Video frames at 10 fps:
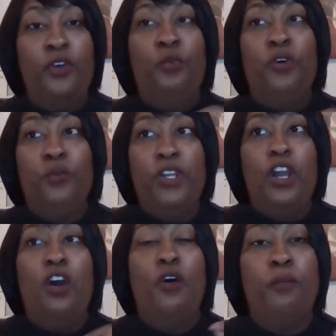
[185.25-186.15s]
When we
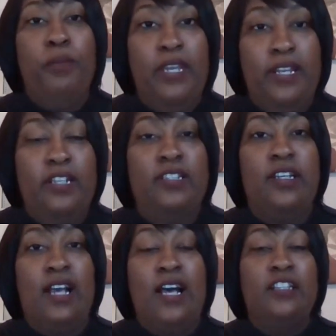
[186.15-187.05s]
are obedient to
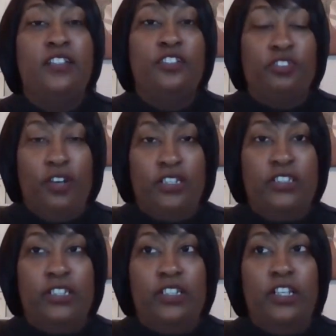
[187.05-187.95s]
God's
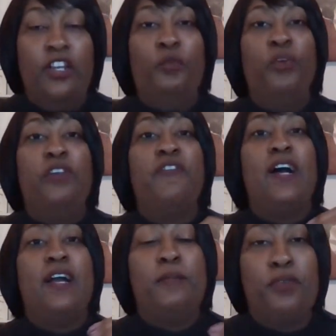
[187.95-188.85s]
instruction, we
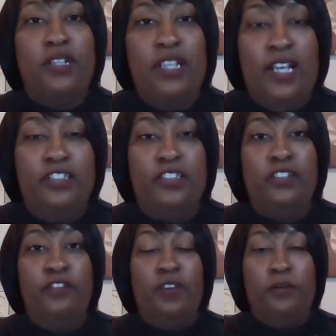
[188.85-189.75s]
find
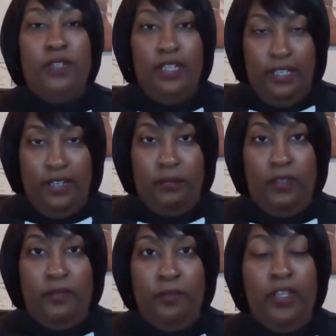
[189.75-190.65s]
protection from the enemy.